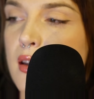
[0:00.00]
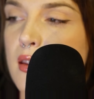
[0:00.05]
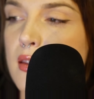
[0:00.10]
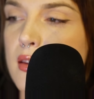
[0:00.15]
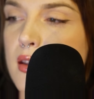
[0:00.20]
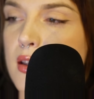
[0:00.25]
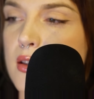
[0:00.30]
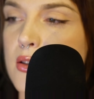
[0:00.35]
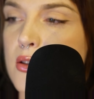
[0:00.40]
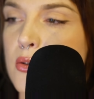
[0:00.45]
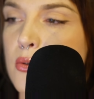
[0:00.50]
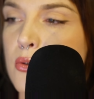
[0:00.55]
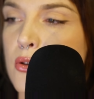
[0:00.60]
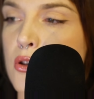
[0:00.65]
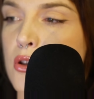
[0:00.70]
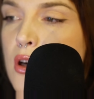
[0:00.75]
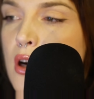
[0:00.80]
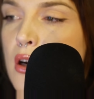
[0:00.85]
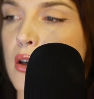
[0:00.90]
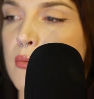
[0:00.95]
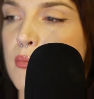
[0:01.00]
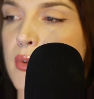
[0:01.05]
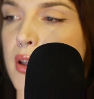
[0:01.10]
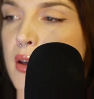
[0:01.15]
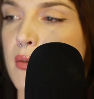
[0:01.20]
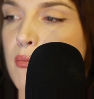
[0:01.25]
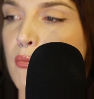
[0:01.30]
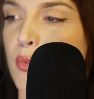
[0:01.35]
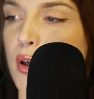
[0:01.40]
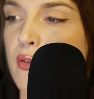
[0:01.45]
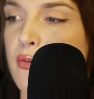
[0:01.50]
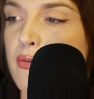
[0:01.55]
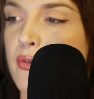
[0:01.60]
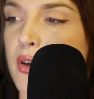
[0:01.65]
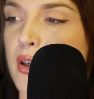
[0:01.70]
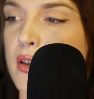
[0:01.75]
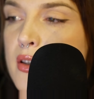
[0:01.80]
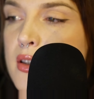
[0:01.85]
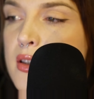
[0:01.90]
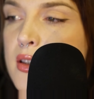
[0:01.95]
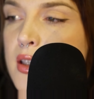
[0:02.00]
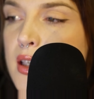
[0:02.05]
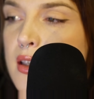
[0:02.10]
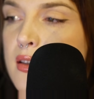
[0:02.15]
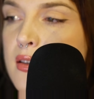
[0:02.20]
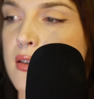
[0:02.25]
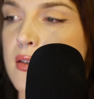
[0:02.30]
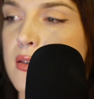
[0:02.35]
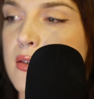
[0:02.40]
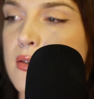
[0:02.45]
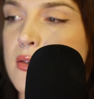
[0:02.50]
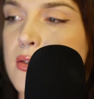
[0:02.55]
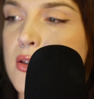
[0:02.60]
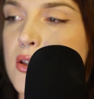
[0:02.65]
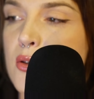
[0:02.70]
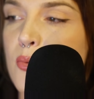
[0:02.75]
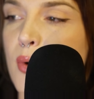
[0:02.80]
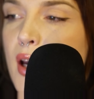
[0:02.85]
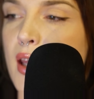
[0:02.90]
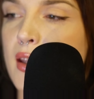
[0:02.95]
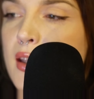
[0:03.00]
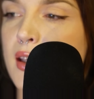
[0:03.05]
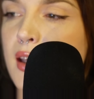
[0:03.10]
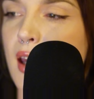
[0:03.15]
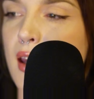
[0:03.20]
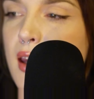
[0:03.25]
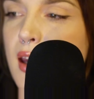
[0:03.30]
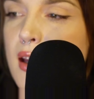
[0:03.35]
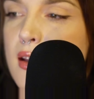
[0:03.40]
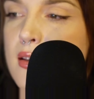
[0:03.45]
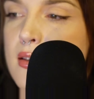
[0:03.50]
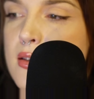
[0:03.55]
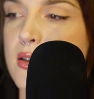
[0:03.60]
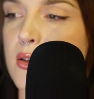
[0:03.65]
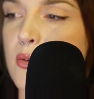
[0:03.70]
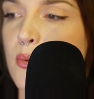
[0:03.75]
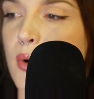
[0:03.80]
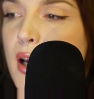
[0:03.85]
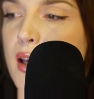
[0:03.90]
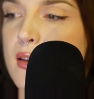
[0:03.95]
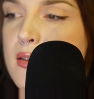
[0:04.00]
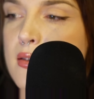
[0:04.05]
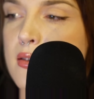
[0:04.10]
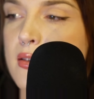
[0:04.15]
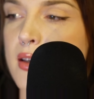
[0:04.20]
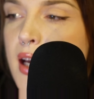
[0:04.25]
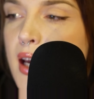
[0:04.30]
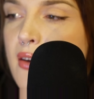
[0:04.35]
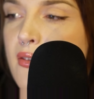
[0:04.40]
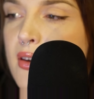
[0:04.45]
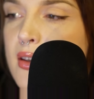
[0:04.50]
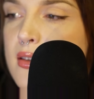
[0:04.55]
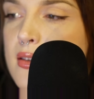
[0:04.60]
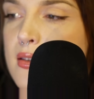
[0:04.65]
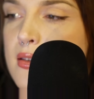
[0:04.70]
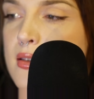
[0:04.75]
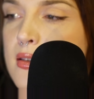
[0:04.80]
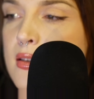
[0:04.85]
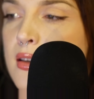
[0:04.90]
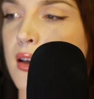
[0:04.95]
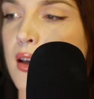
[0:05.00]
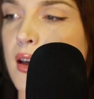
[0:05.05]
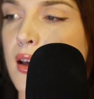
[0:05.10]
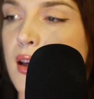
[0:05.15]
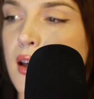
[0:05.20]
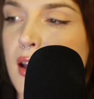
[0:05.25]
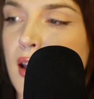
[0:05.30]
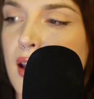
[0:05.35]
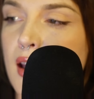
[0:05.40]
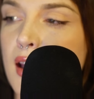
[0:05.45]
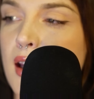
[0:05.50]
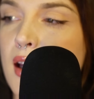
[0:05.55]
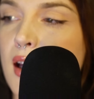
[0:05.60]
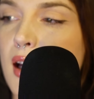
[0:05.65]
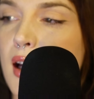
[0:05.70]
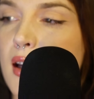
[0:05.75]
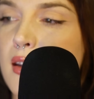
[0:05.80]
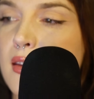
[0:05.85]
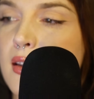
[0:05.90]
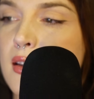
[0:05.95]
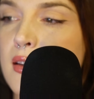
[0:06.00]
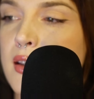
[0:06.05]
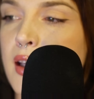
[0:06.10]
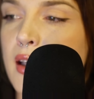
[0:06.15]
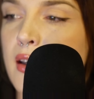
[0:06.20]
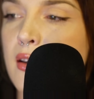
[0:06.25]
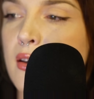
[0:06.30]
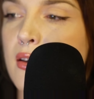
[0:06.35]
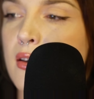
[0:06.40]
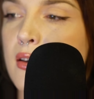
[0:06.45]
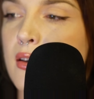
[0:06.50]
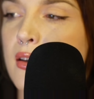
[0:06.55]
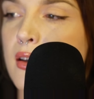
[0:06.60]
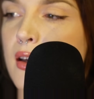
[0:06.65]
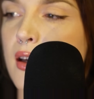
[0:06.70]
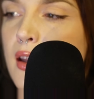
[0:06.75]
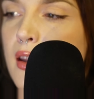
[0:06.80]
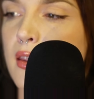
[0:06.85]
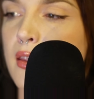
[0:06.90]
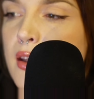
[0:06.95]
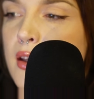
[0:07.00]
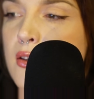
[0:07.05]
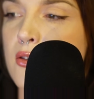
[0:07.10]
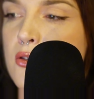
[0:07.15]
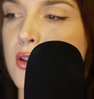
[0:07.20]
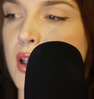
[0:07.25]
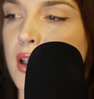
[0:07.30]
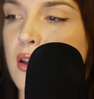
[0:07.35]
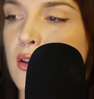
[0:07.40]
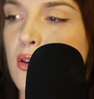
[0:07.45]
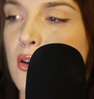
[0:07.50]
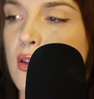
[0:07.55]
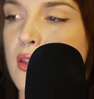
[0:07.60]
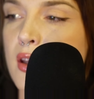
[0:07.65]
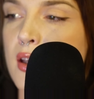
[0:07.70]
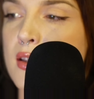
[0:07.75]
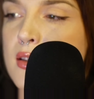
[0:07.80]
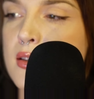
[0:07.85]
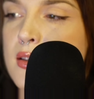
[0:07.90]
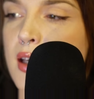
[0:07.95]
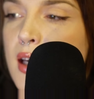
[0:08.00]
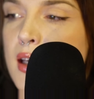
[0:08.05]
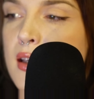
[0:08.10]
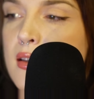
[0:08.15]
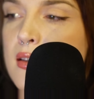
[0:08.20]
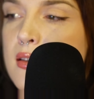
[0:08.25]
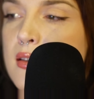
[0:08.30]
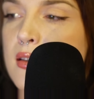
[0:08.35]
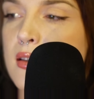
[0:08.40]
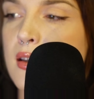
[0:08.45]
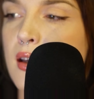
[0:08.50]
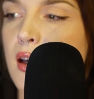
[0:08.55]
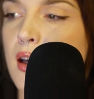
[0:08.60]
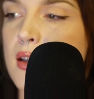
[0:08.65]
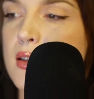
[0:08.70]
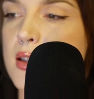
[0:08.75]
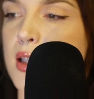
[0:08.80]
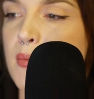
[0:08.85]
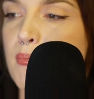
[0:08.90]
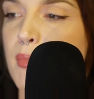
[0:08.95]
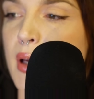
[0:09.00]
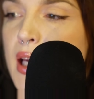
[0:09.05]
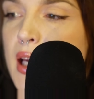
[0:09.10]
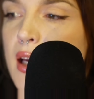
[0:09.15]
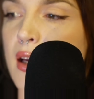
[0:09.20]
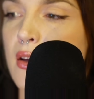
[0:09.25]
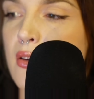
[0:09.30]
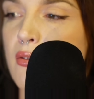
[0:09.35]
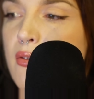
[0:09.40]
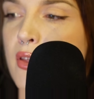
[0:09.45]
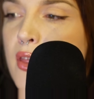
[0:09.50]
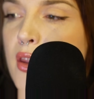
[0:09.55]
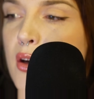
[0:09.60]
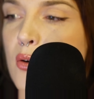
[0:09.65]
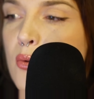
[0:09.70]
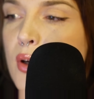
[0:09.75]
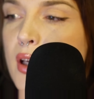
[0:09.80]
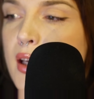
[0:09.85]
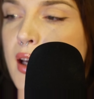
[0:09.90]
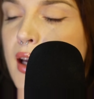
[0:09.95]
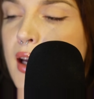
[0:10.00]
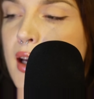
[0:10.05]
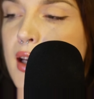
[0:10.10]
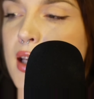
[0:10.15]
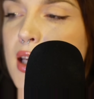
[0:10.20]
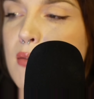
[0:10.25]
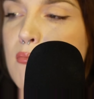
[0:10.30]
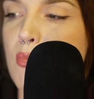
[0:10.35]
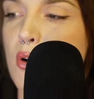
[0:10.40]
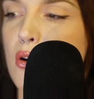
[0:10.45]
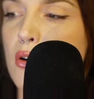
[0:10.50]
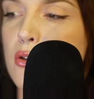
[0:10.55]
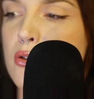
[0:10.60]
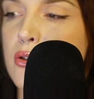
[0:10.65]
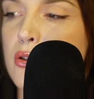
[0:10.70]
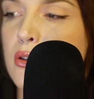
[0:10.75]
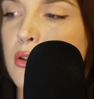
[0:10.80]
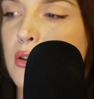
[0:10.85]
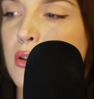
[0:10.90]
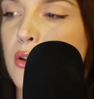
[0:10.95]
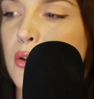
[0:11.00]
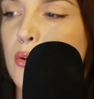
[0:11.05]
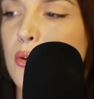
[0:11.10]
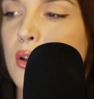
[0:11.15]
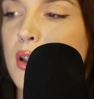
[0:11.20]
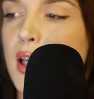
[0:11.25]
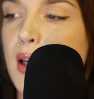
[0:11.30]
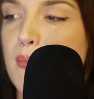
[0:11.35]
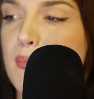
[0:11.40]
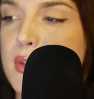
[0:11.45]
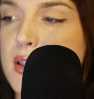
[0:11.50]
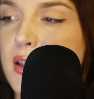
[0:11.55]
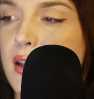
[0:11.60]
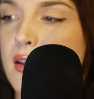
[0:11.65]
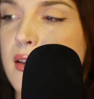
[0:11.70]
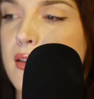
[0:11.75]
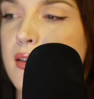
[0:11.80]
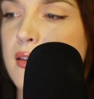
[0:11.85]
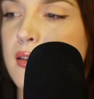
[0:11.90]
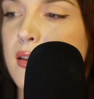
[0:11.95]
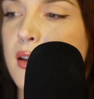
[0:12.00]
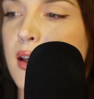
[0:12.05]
that so charmed them when first seen swelling against the western heavens, and the liquor they drink on this night has the bane of throwing any mortal who lips it